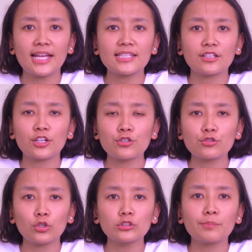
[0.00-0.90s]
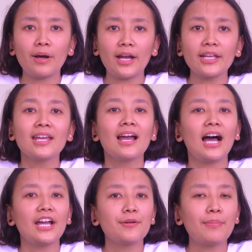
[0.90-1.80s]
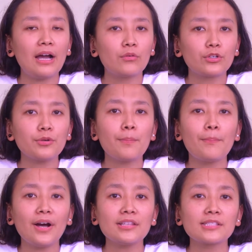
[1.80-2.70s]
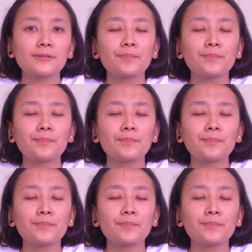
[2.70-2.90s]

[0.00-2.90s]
that are controlled by higher power, but